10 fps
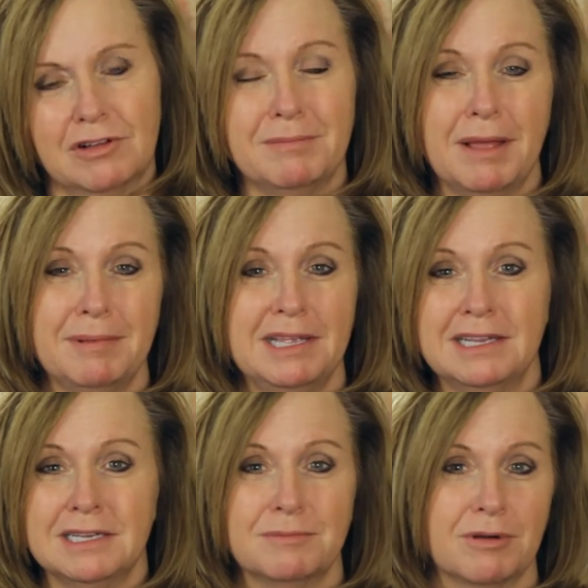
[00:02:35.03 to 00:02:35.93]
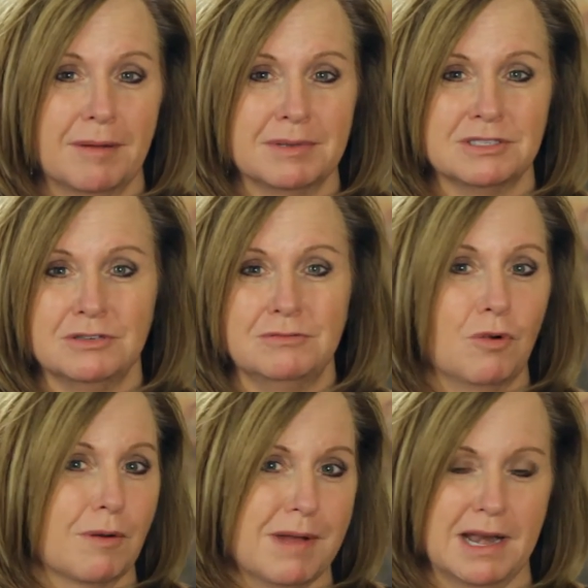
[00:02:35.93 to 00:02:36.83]
or maybe he did promise you
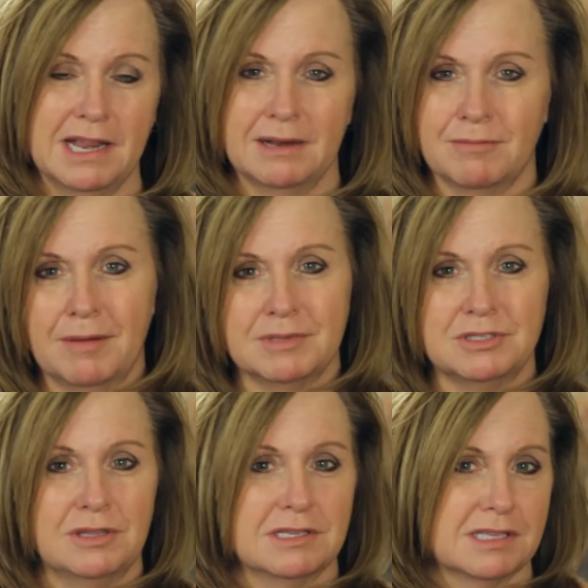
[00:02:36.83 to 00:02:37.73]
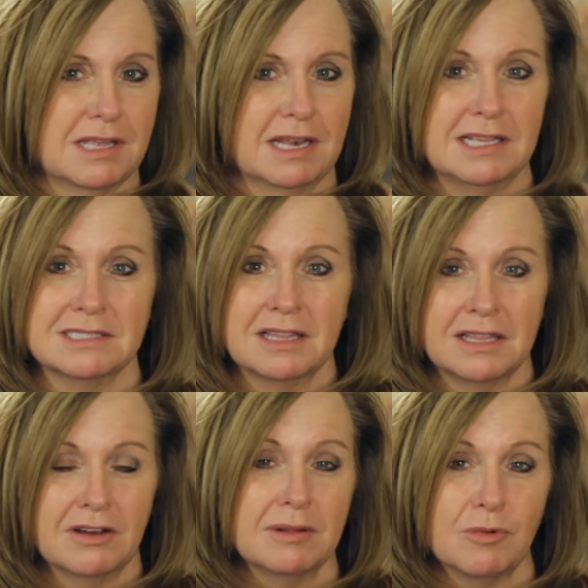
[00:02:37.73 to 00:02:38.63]
more money and promise you this and that. And he's not
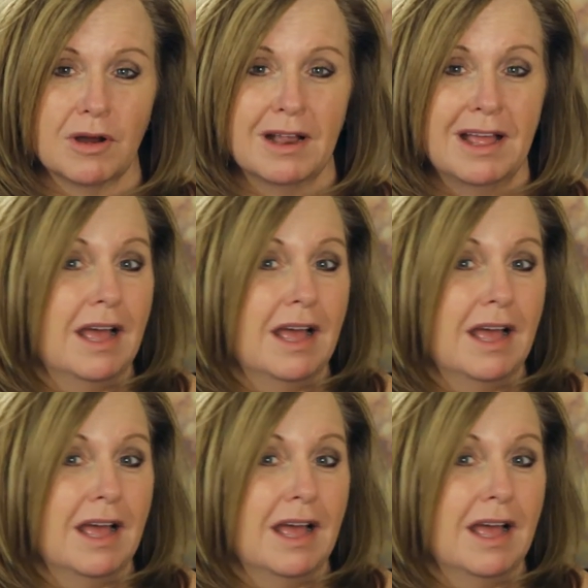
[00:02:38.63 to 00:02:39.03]
there anymore.